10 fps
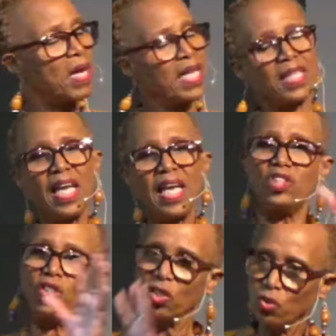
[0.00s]

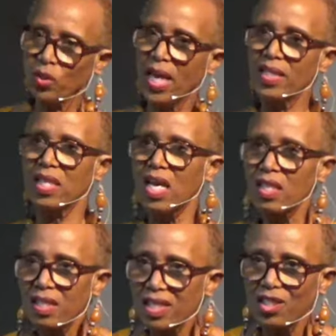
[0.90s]
medication creates
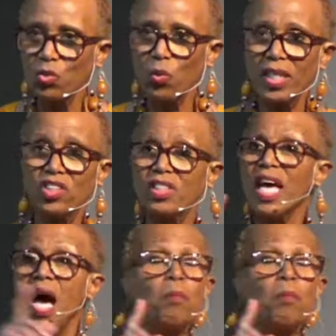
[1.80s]
other situations,